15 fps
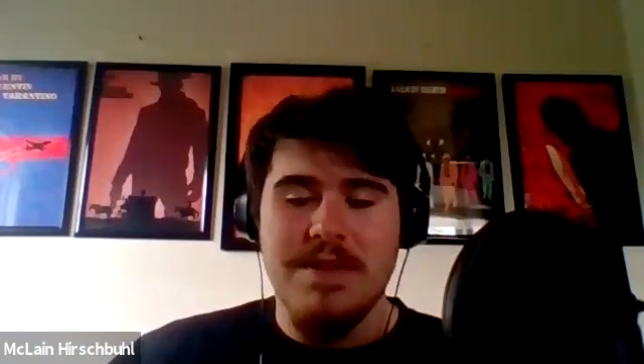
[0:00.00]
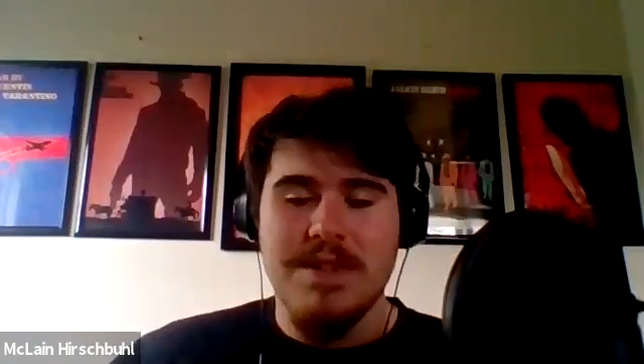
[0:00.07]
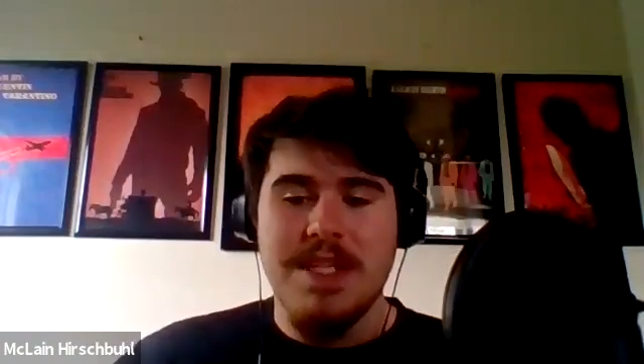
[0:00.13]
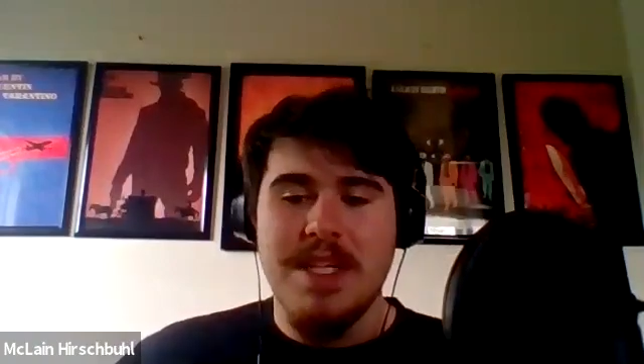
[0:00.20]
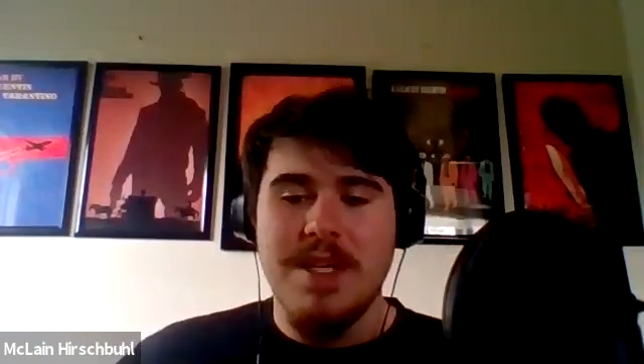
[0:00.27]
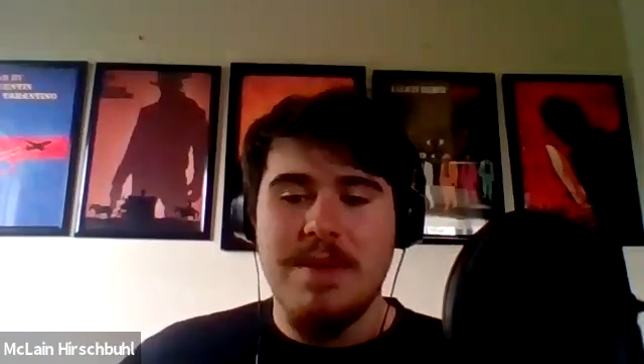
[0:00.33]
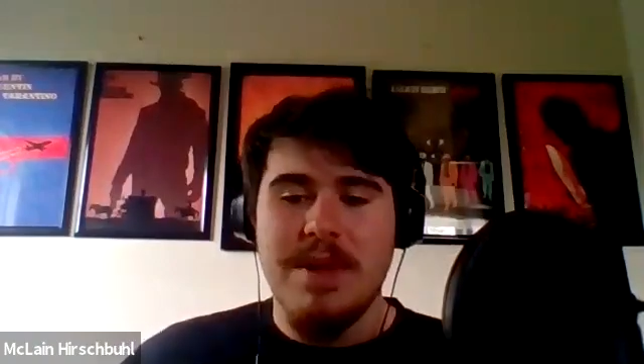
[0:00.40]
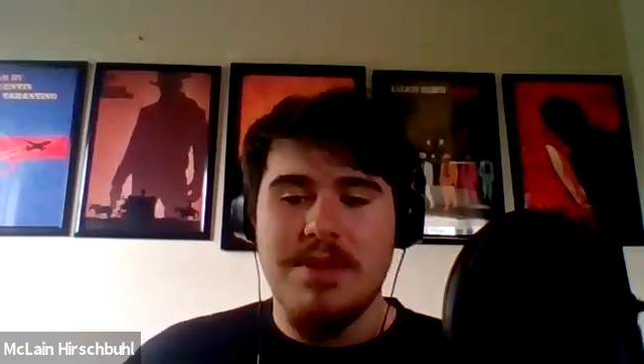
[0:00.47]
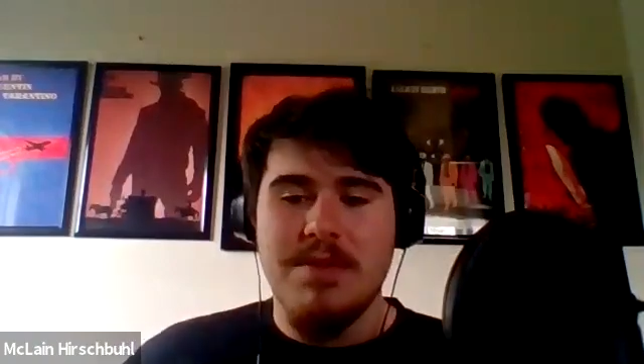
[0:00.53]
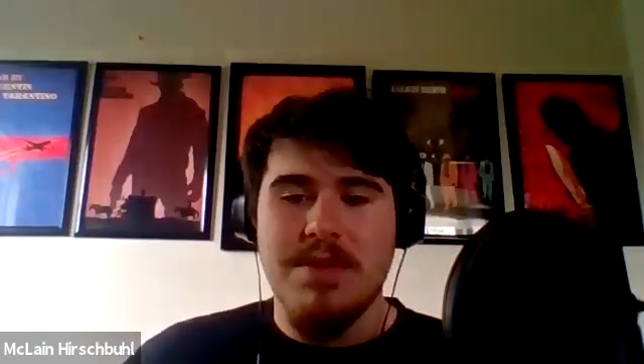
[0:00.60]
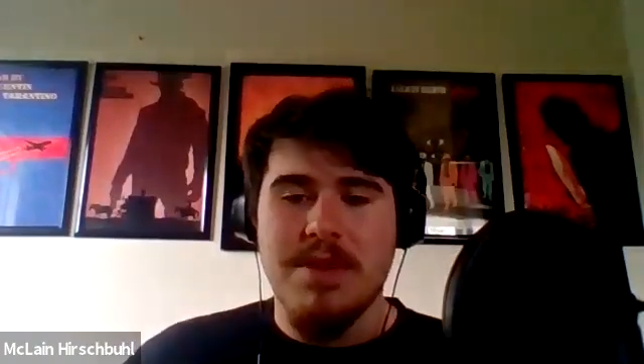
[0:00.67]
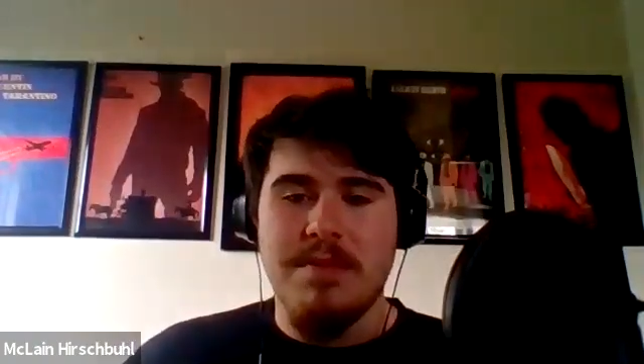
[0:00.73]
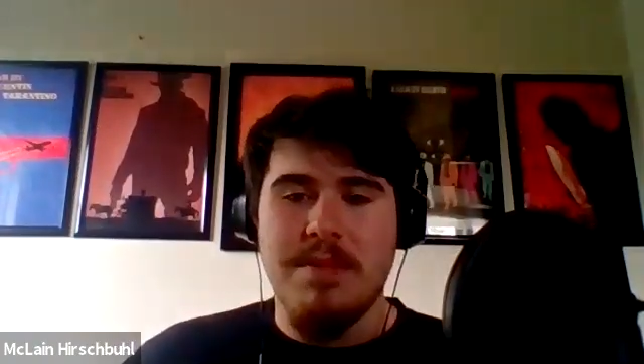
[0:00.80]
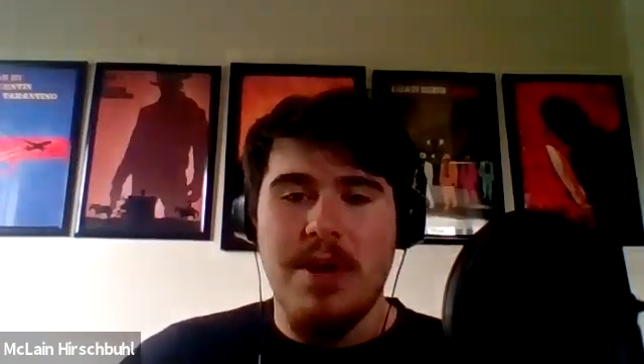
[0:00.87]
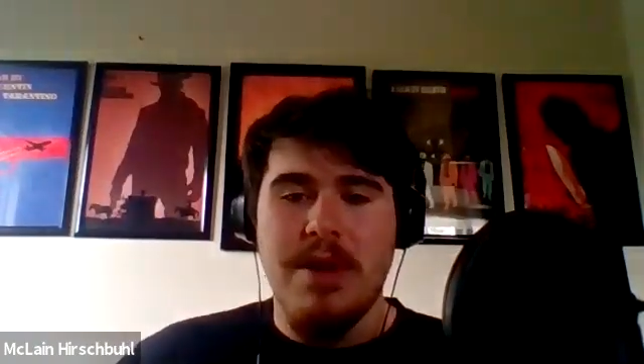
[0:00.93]
I was thinking about
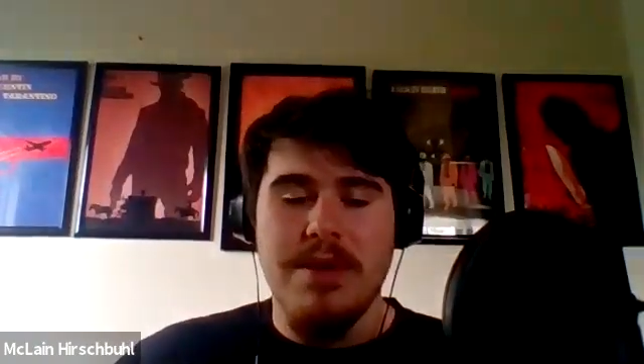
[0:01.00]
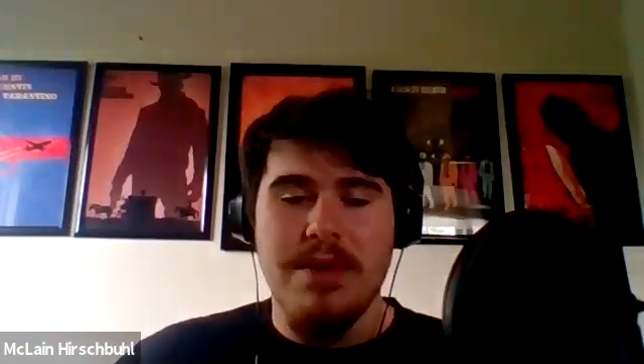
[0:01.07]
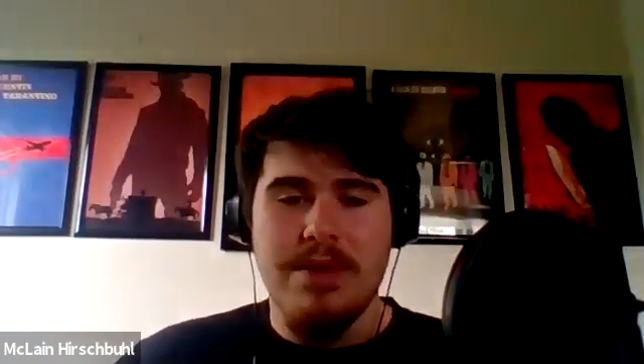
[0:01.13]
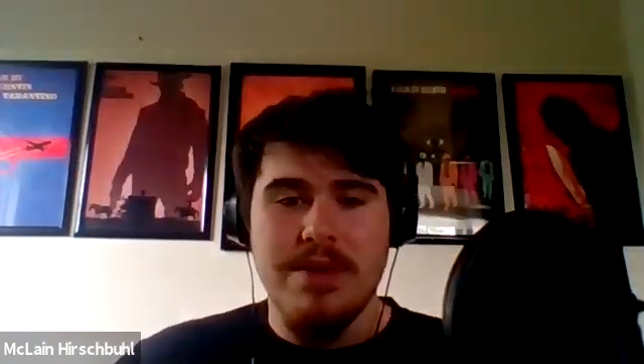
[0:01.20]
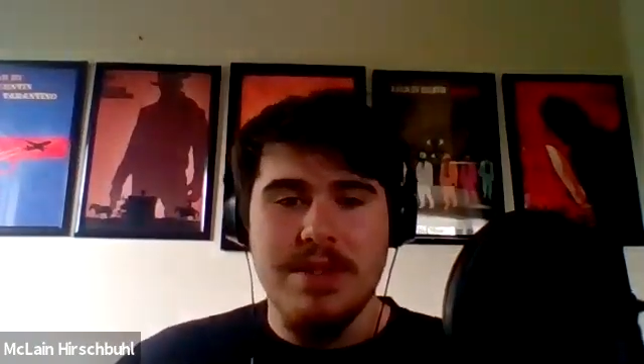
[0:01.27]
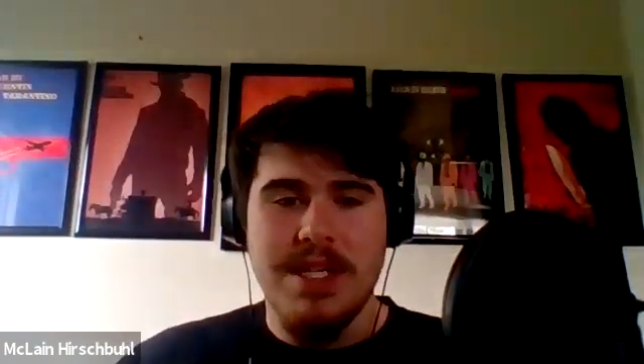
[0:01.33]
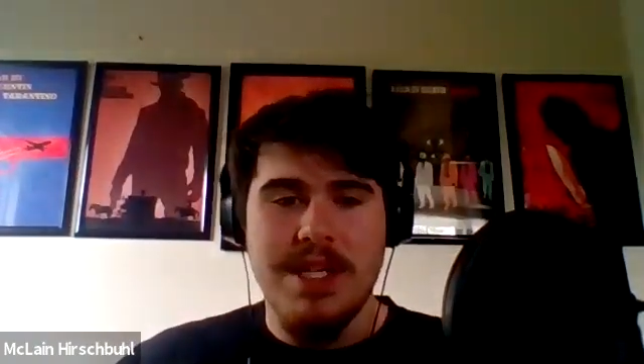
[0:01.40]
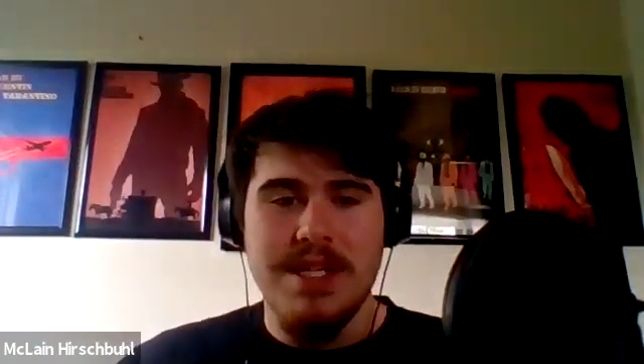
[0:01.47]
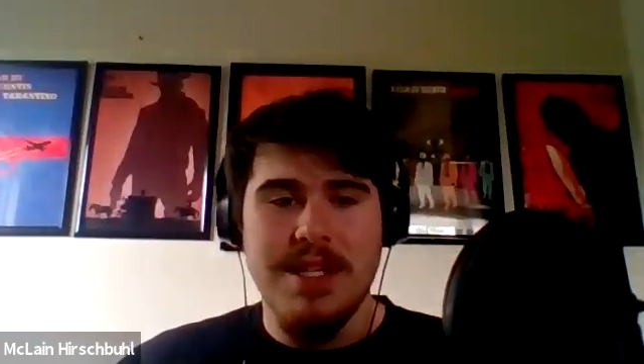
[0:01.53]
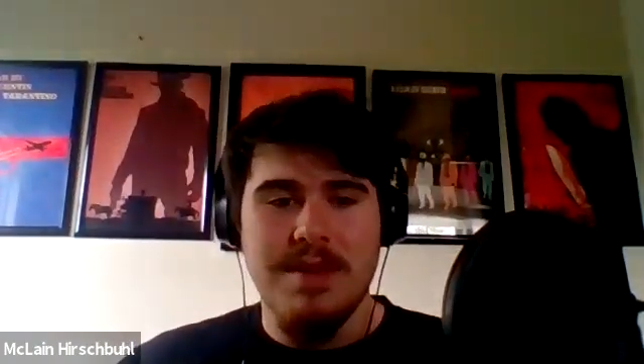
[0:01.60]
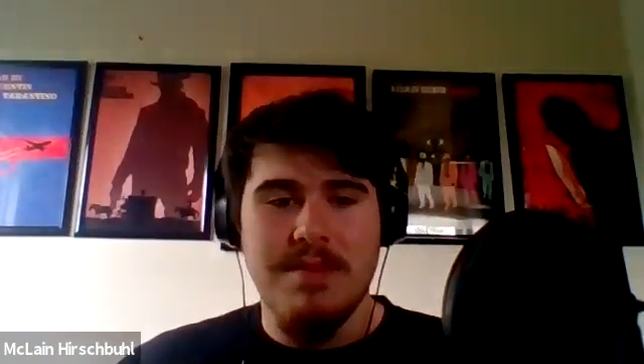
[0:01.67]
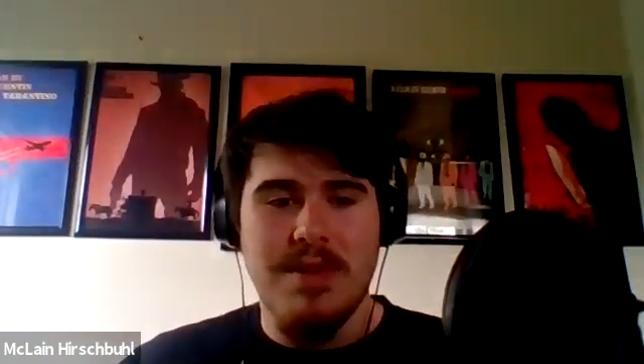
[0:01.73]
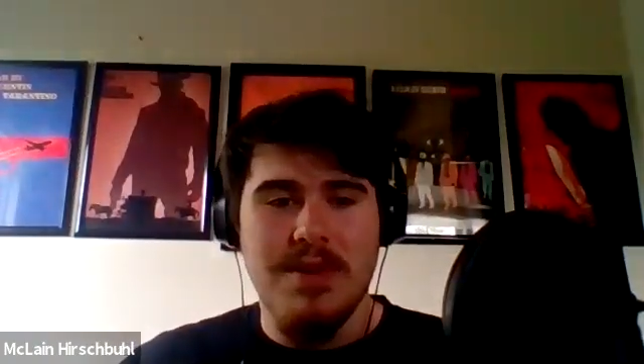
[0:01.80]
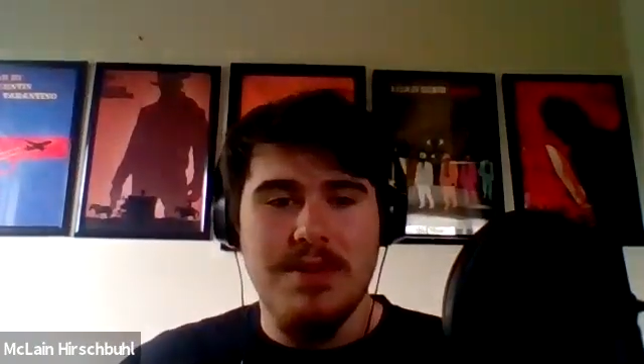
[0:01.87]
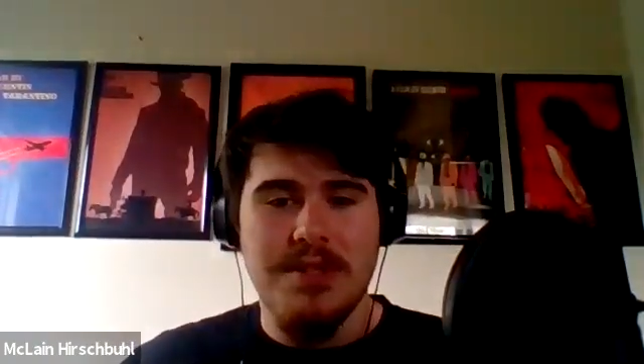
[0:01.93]
doing Apollo 13 and
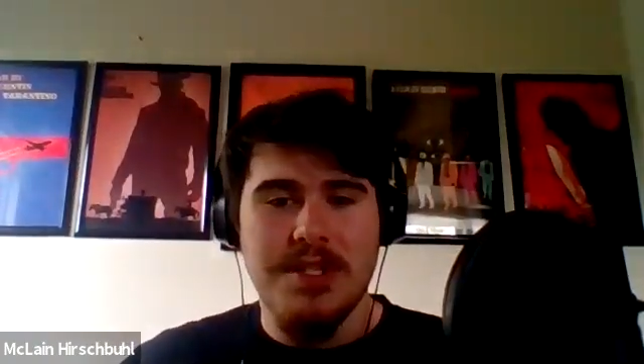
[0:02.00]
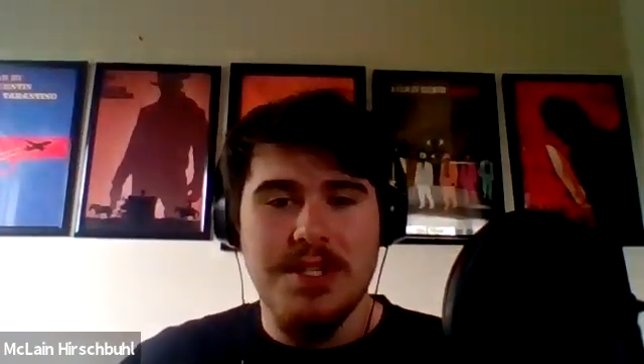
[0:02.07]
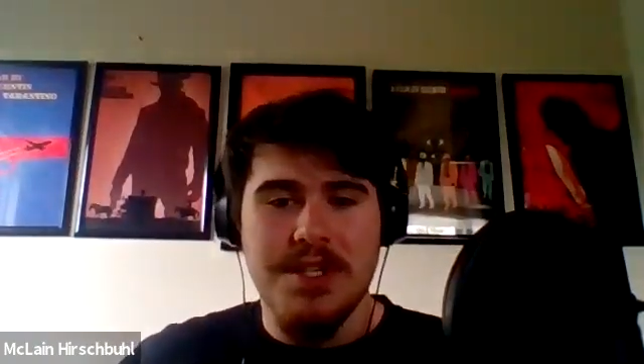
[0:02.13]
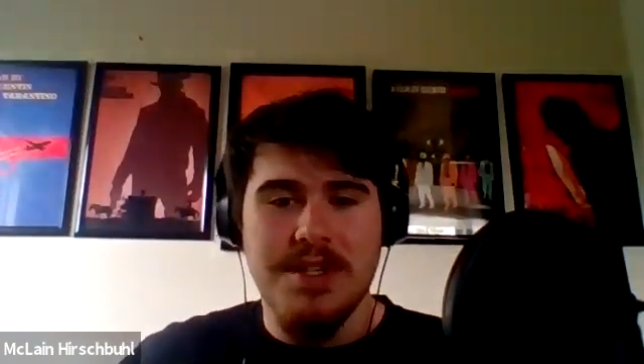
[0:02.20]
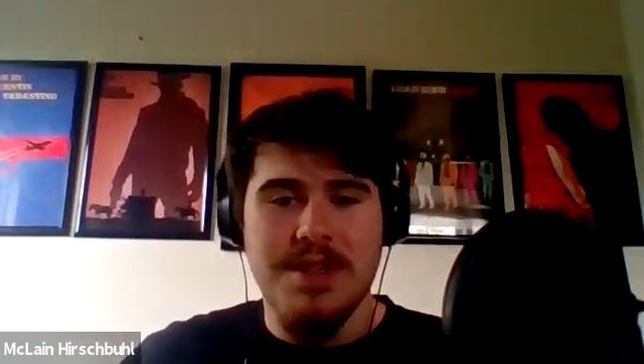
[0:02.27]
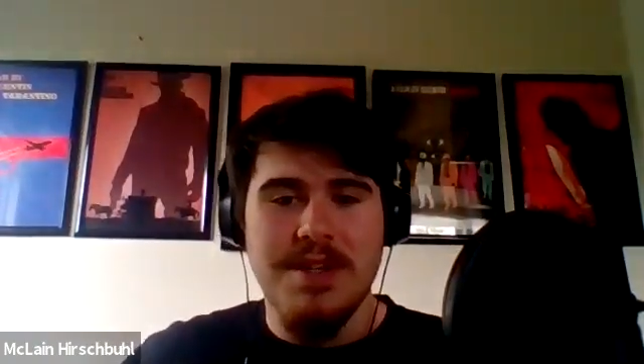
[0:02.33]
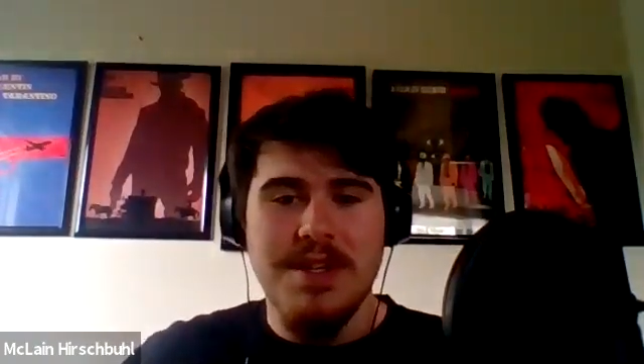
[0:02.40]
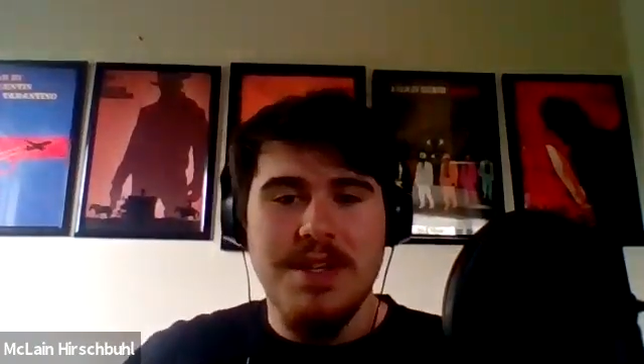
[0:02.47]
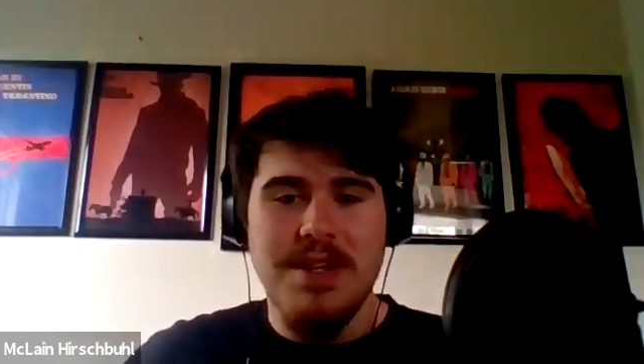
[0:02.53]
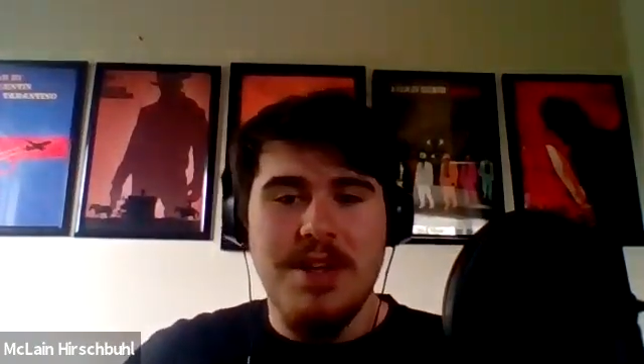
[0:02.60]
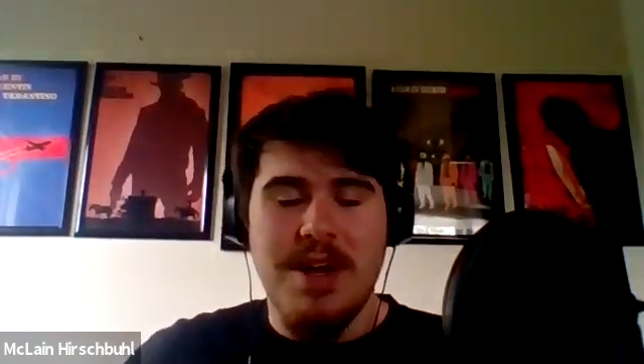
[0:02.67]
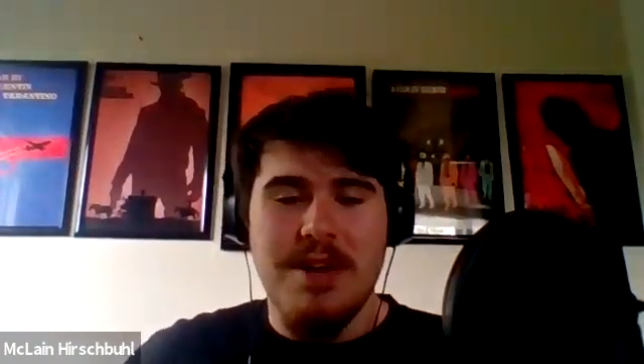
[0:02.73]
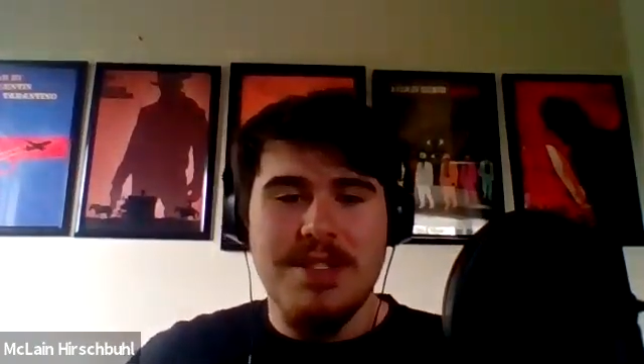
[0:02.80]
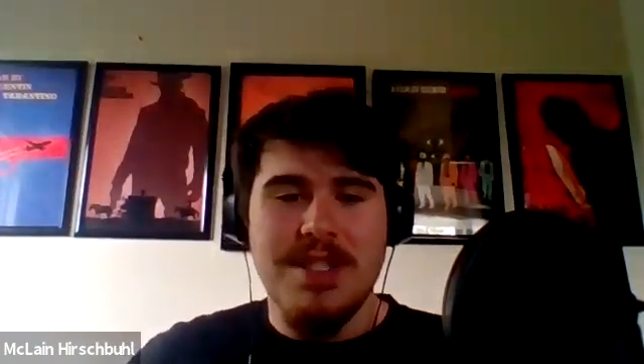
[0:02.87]
The Martian. I was